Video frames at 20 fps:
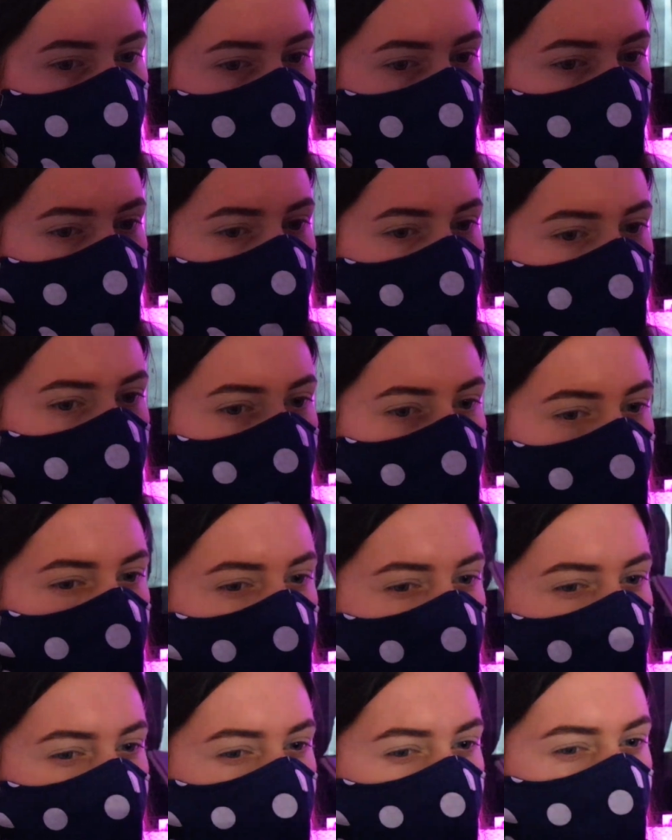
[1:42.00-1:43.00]
not brown,
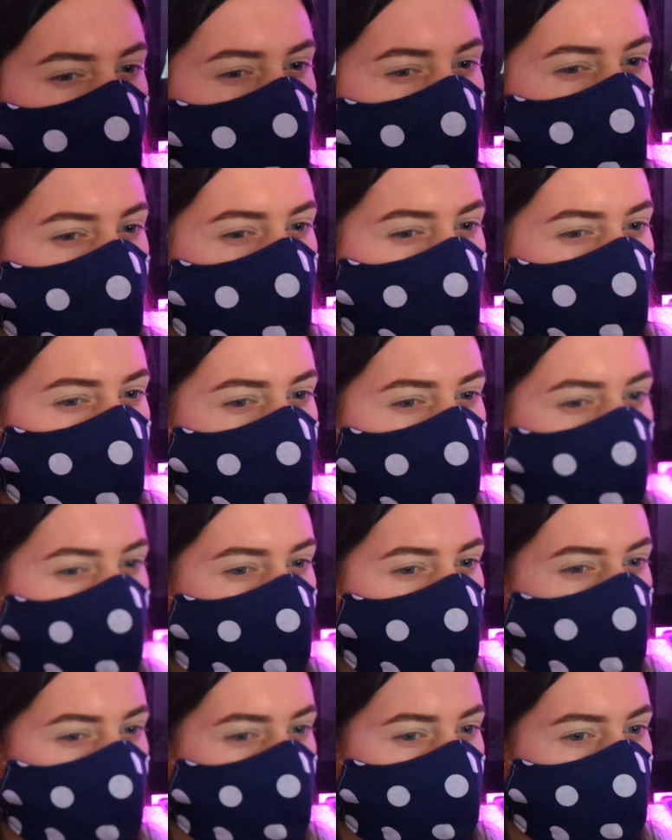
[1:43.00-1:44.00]
it's not dark brown,
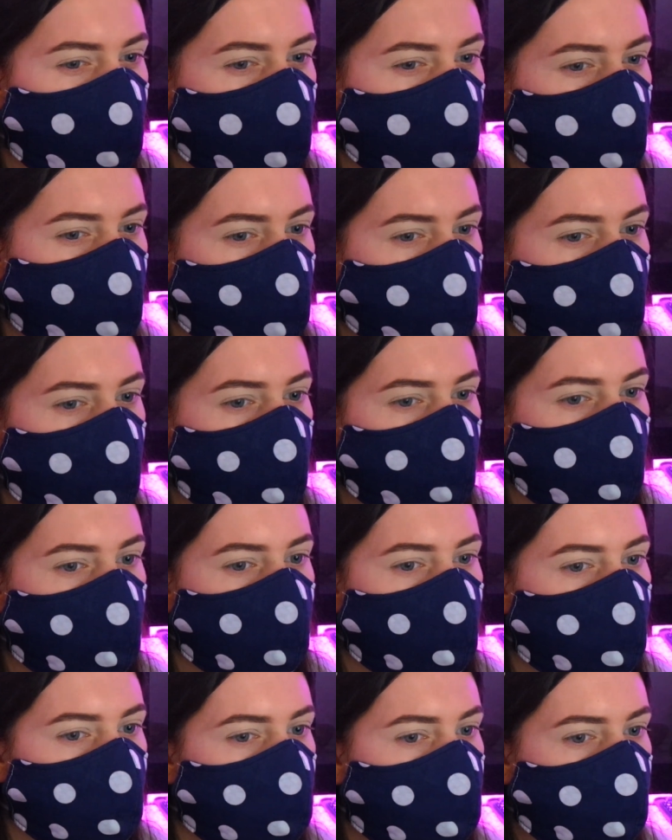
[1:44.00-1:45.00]
but it's still
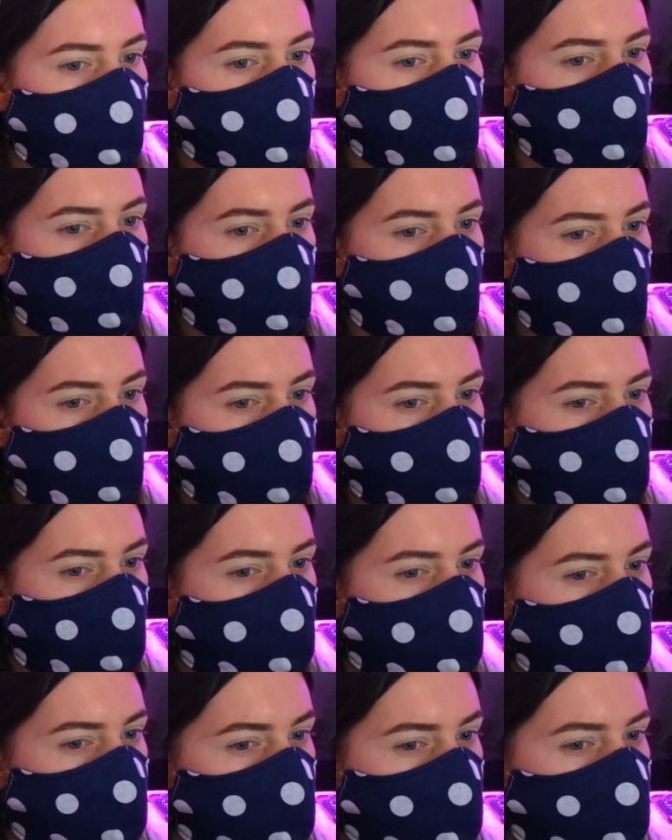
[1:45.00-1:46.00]
got a little bit of
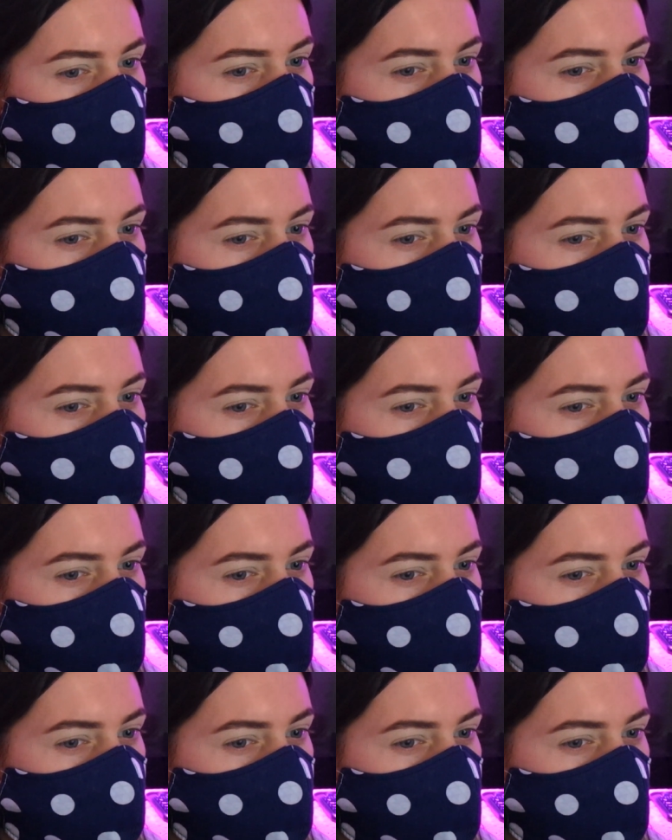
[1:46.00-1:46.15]
colouring.